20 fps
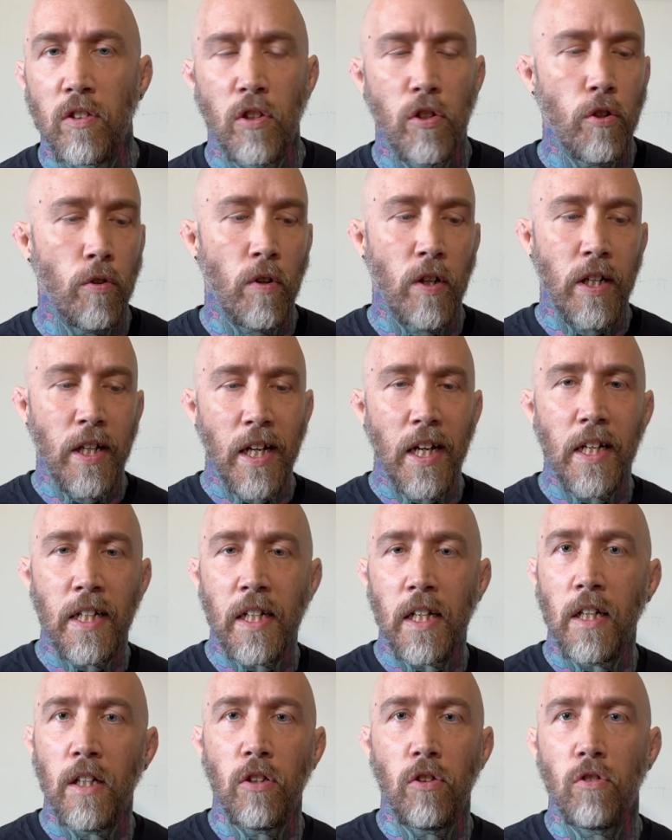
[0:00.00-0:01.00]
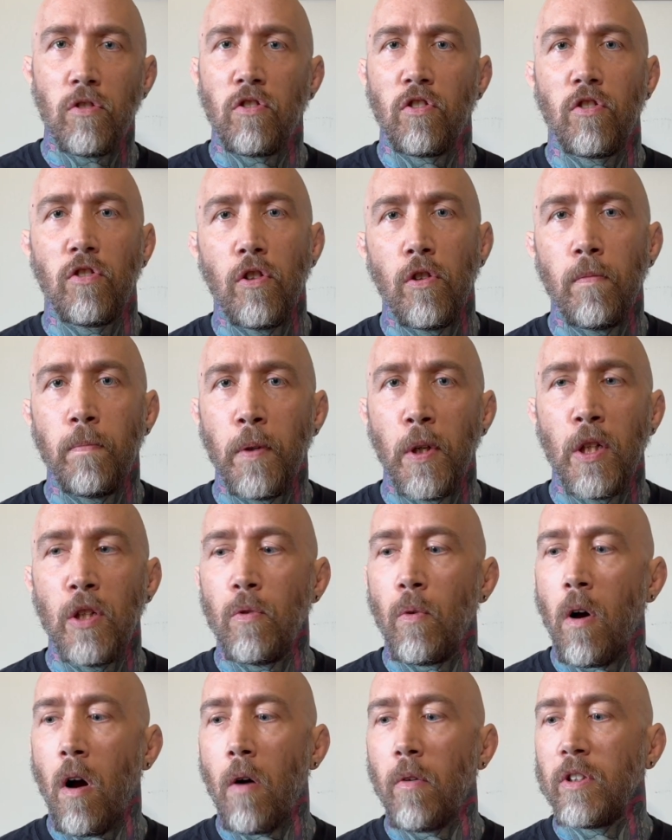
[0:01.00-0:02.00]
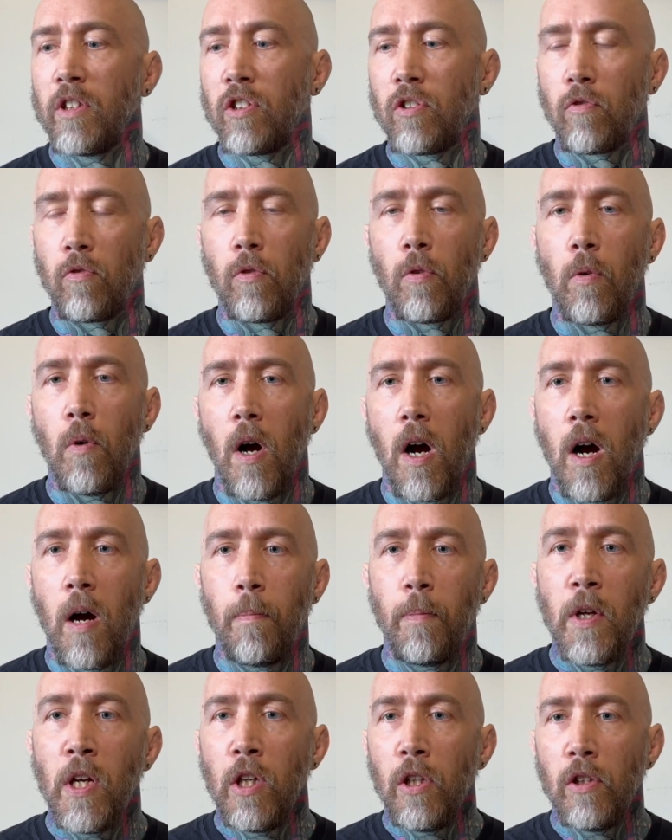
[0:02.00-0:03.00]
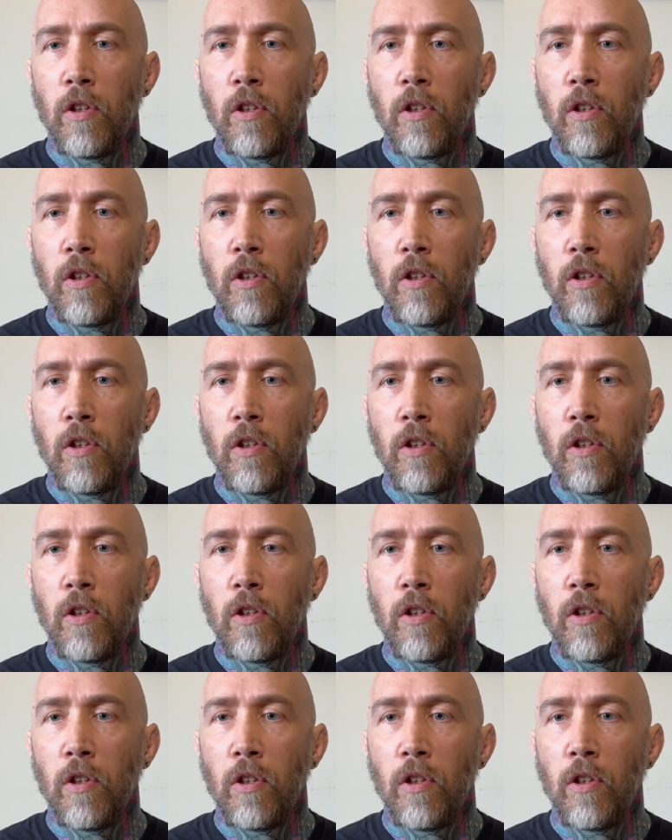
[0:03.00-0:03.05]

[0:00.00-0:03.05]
So you're an idiot, you're stupid, you always screw up,